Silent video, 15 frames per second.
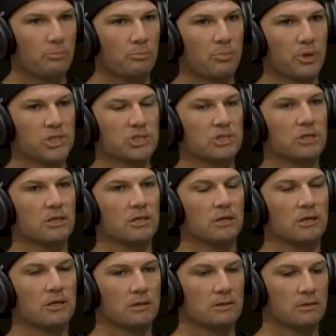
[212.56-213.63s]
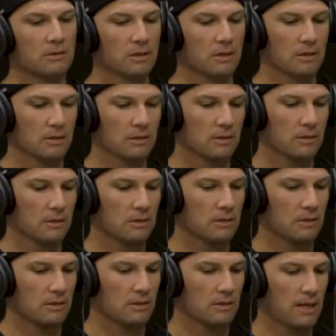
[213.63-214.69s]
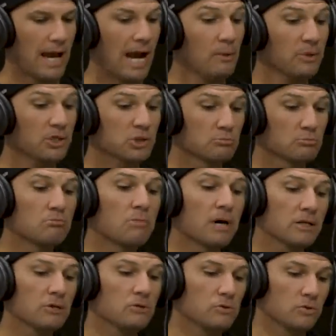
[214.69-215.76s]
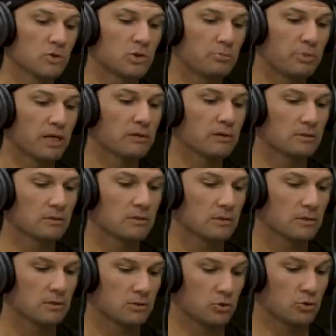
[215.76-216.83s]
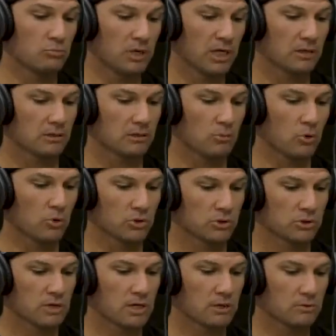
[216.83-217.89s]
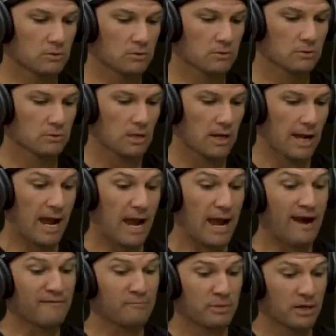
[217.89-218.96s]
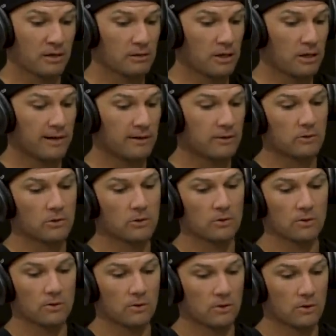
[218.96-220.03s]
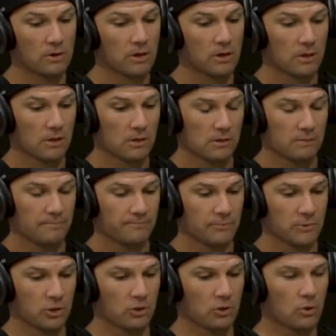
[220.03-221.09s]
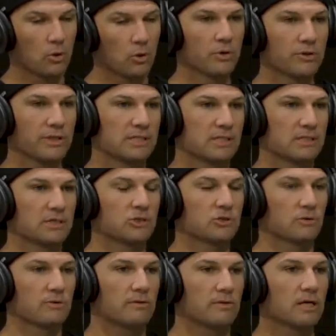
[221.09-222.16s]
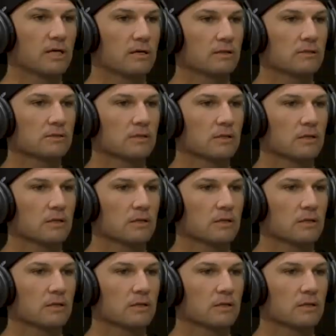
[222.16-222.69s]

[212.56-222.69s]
budgeting and how much money you spend to make a motorcycle a half pound lighter, or, you know, all these essential things,